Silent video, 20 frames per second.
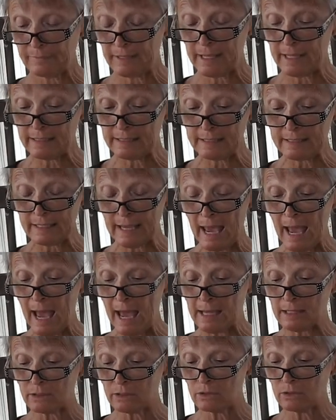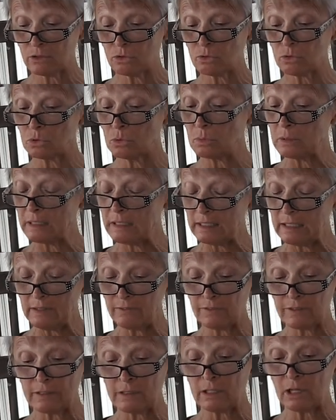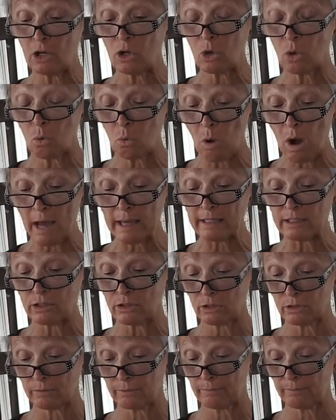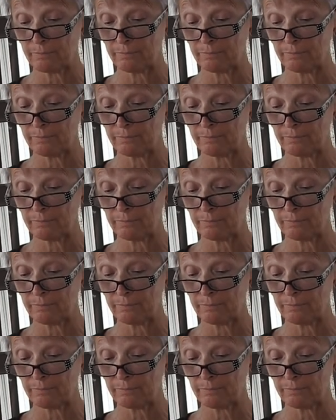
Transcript: and Dad grew even quieter,